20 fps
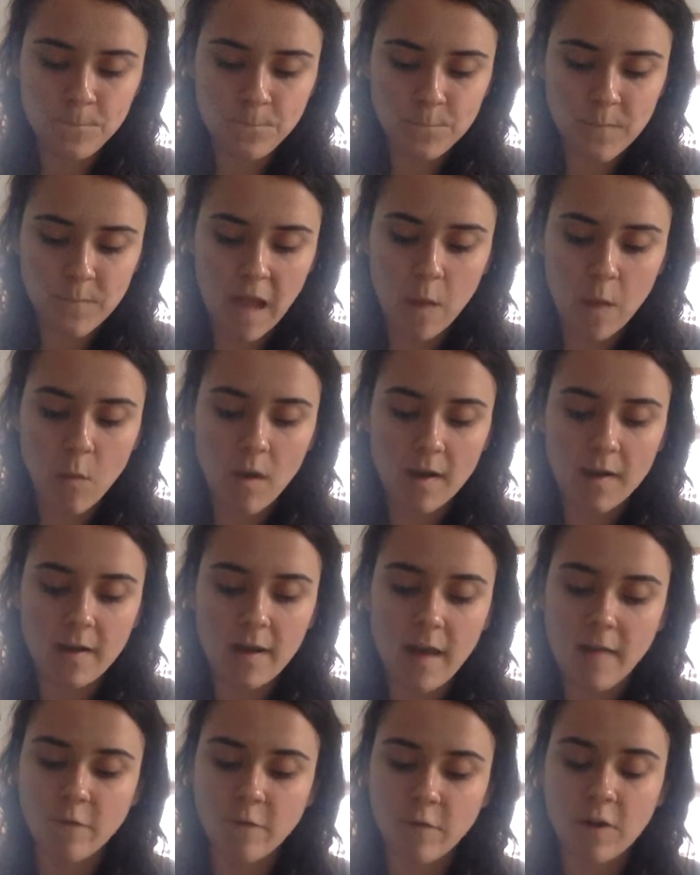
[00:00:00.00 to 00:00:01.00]
I wanted
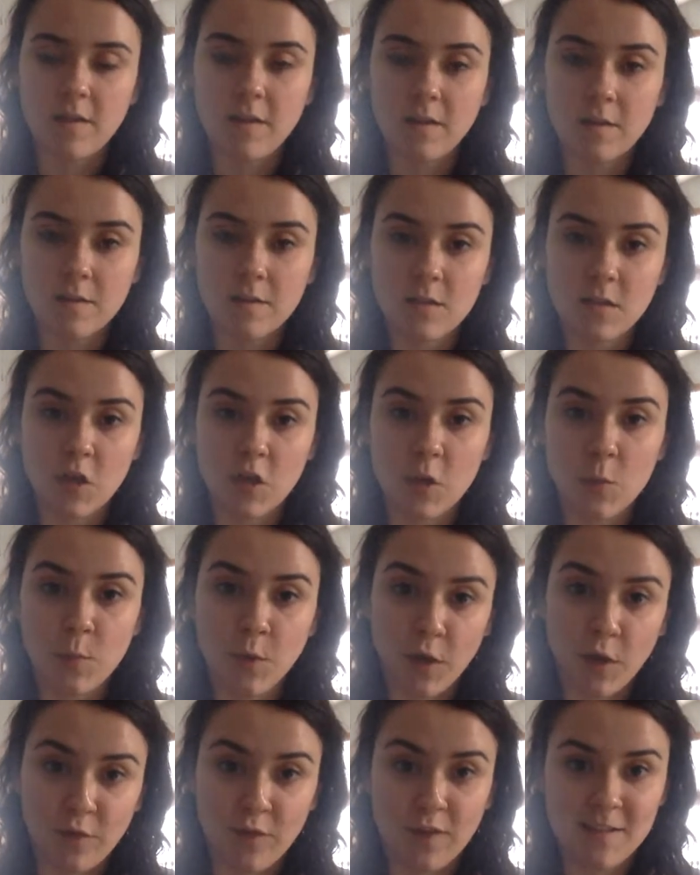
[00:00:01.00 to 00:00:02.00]
everything to go
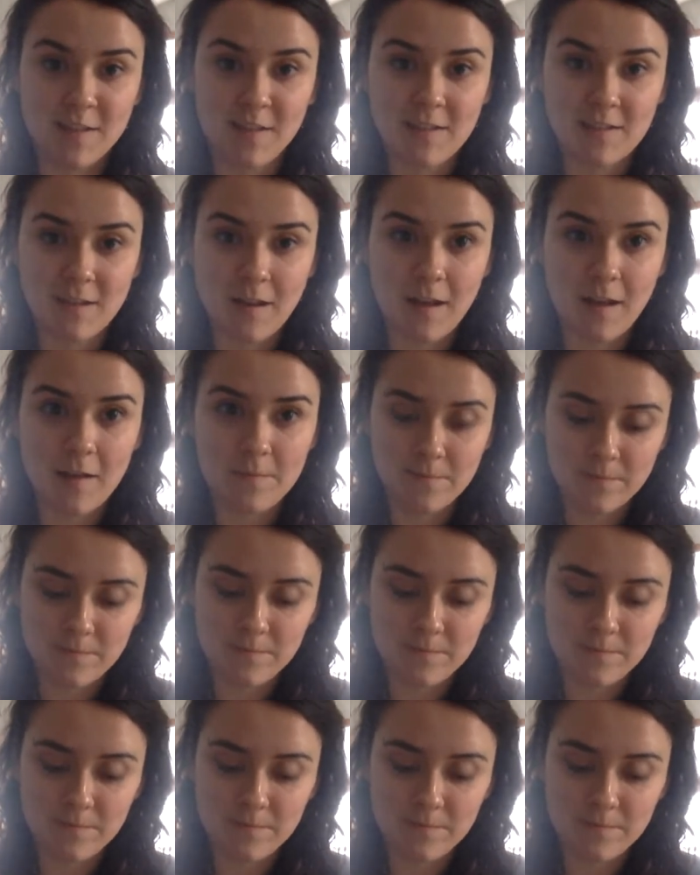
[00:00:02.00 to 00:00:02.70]
perfectly tonight.